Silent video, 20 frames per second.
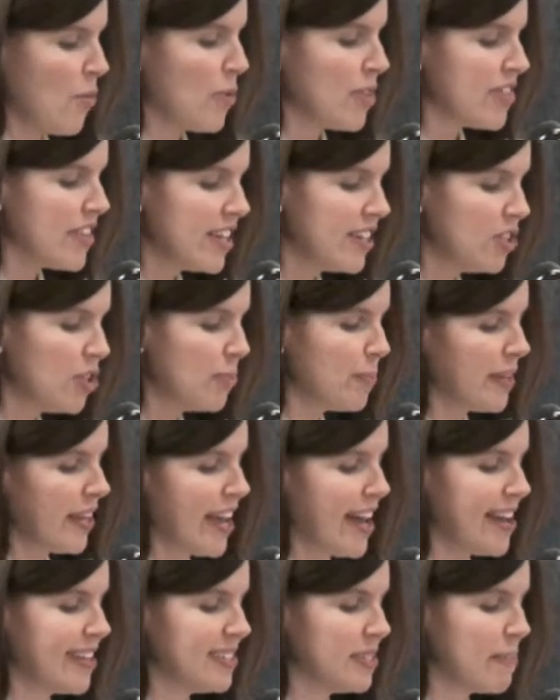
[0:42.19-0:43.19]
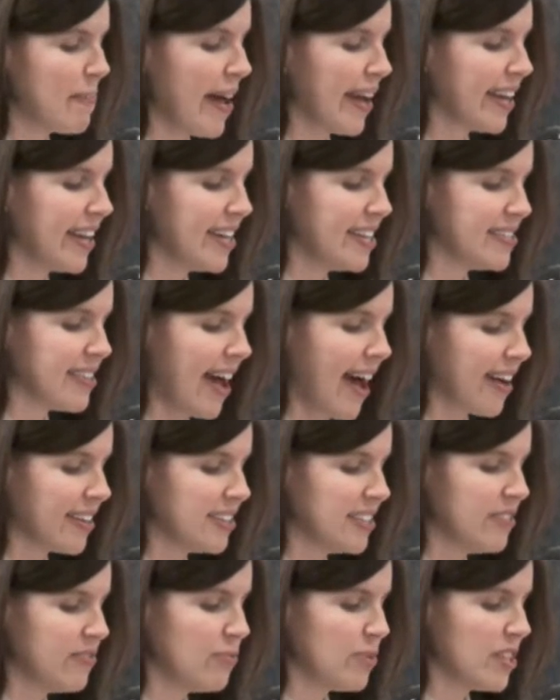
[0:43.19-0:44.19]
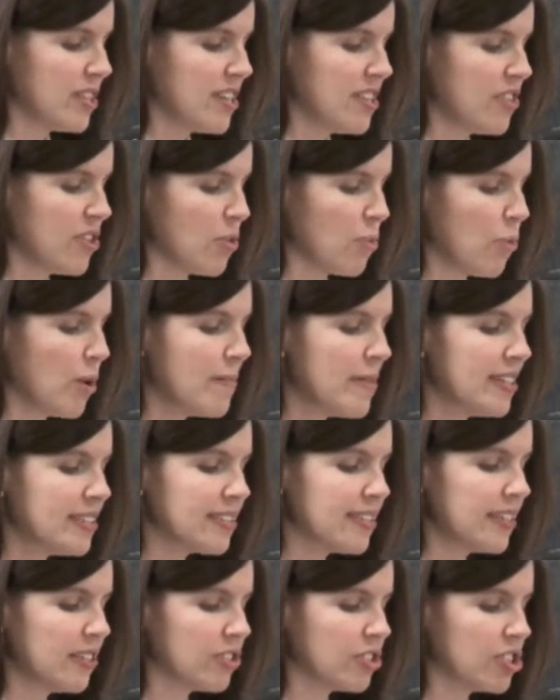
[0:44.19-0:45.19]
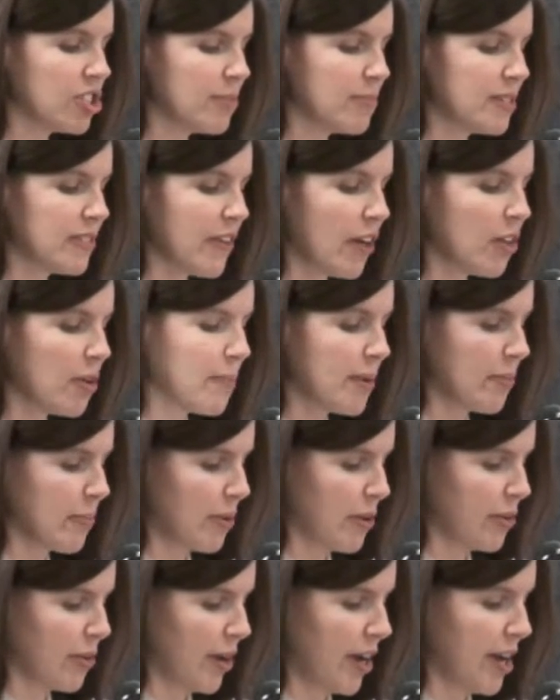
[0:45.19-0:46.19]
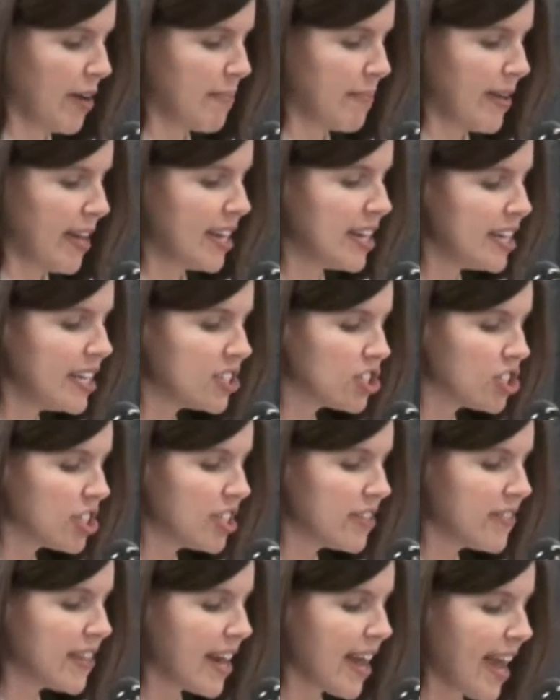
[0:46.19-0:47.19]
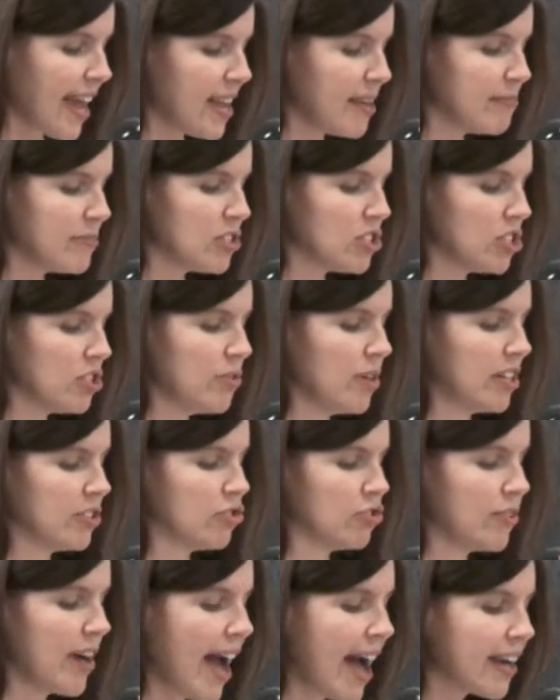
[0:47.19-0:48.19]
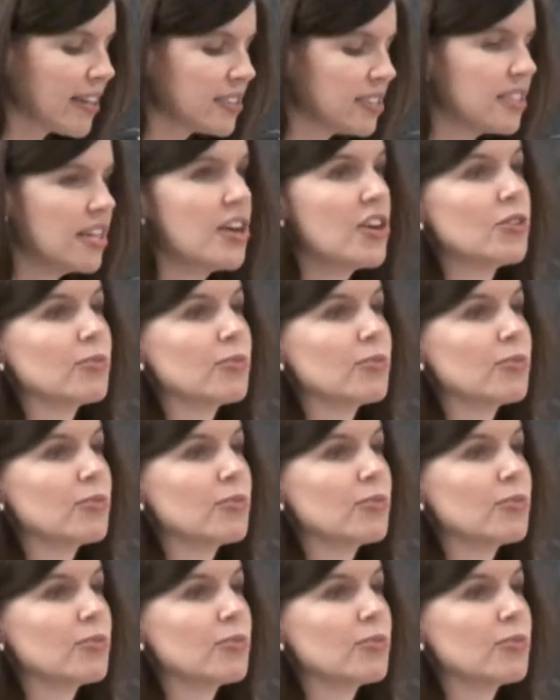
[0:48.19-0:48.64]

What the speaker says: Within UPS, Becca is active within their Women's Leadership Development Program, an initiative that aims to attract,